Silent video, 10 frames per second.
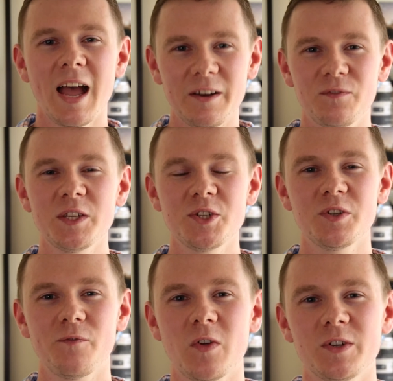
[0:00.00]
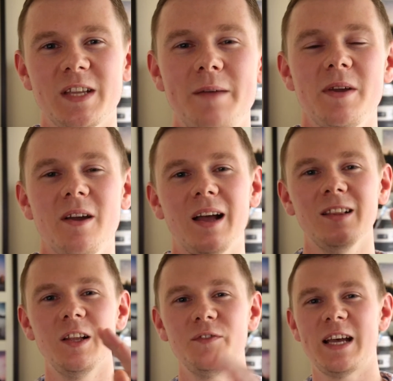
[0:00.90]
And if this is your first time here, I'd
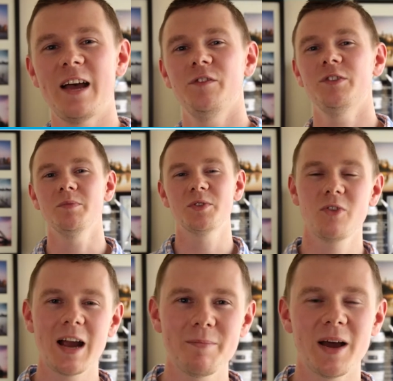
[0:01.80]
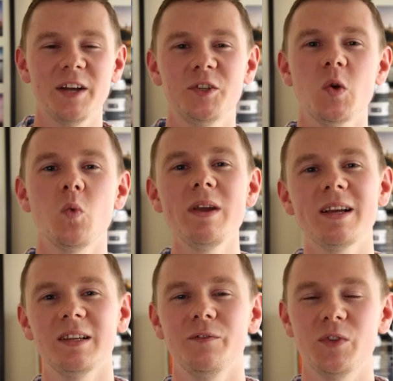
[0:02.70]
love to have you subscribe. I do
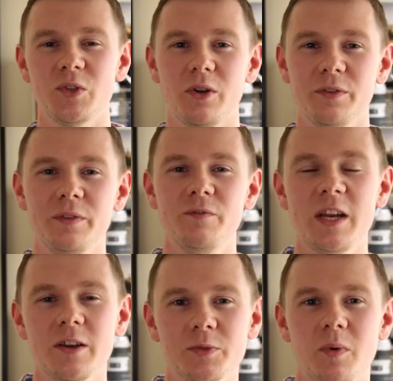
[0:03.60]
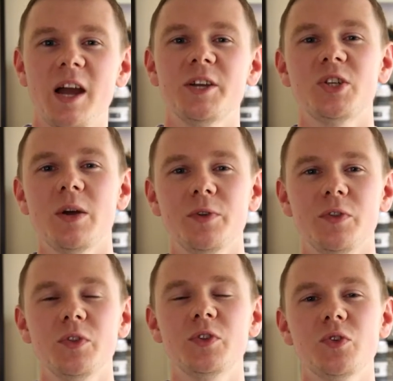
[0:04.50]
weekly photography videos where I share with
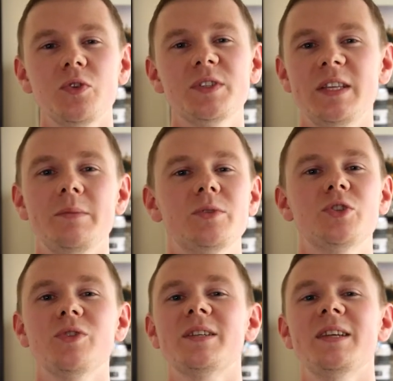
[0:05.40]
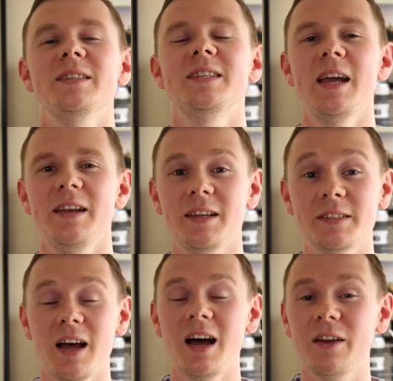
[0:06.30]
you the tools, tips, tricks, and techniques
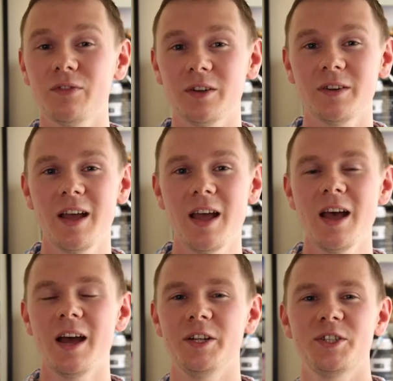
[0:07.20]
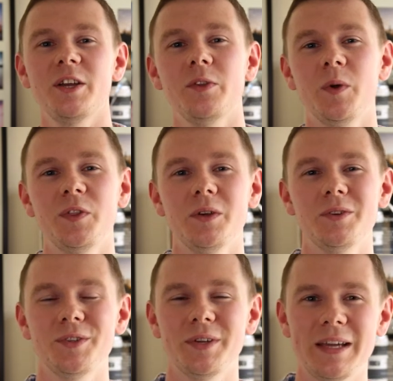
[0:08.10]
that I've learned, and I share them with you
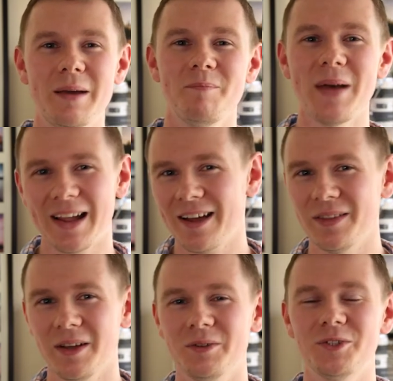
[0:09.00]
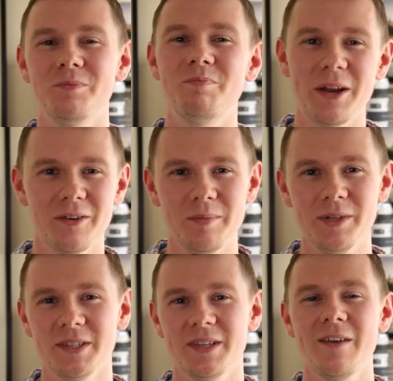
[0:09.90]
so you can get back out there and shoot better
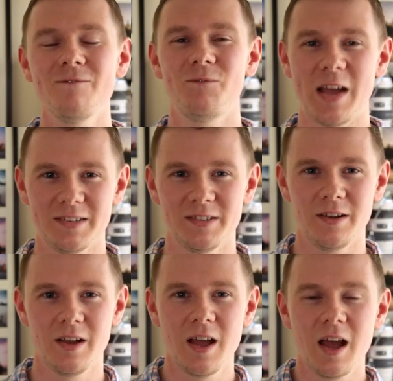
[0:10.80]
images faster.